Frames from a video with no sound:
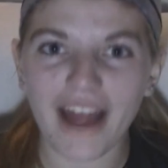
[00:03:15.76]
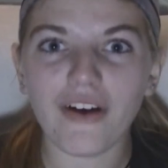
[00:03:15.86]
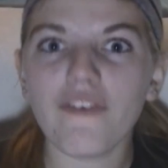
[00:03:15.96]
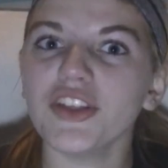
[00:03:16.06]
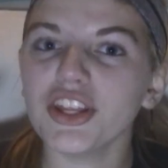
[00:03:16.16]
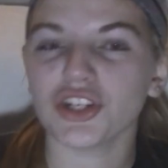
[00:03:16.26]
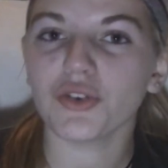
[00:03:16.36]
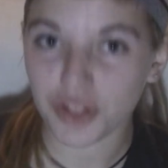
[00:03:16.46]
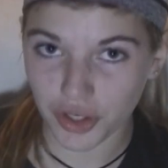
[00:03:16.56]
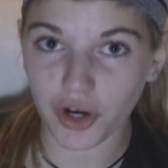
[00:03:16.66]
I love how they
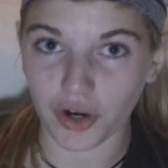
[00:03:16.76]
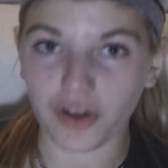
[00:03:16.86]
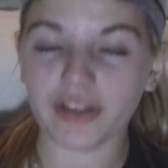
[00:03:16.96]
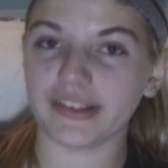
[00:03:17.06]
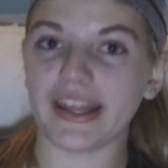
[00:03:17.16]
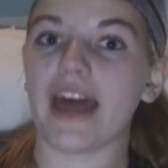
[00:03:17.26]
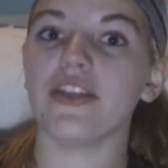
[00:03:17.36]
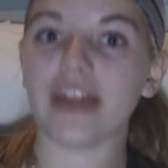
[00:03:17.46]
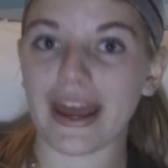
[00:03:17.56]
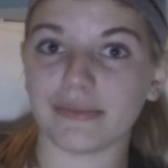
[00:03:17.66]
showed the girl, so they
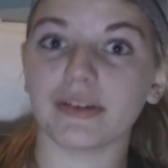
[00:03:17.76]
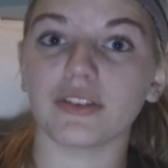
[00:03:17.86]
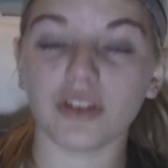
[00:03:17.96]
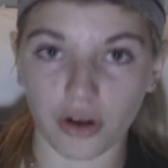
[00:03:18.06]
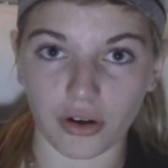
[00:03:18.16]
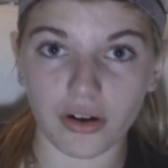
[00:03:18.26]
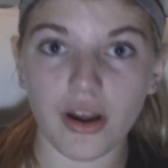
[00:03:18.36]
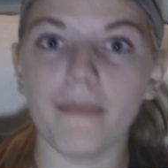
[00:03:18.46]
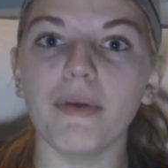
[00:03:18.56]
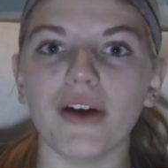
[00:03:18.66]
had the aspect of the girl,
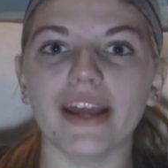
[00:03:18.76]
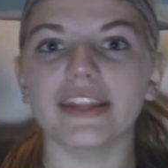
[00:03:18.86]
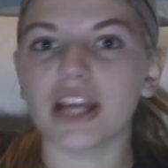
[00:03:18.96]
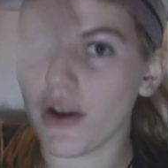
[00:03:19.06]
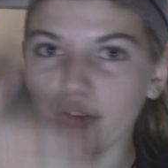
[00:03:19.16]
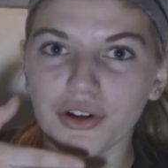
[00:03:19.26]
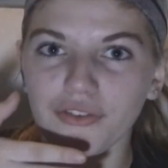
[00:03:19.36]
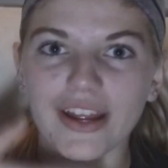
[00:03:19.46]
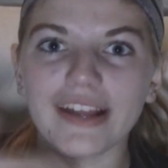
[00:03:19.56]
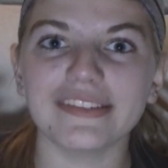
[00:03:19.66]
but like they covered her
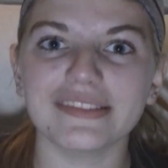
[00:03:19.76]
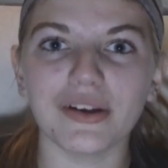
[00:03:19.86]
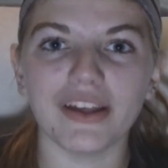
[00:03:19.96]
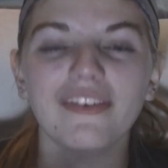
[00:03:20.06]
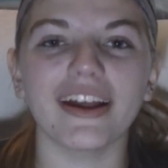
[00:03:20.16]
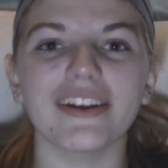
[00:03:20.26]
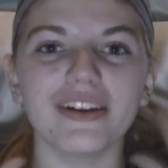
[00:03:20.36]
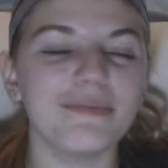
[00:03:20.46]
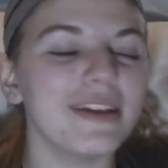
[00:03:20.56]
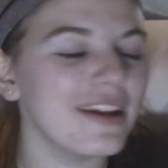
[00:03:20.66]
face, so it like
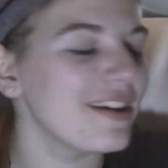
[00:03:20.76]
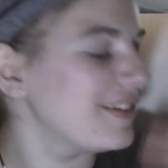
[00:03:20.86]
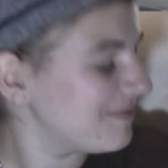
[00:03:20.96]
could be...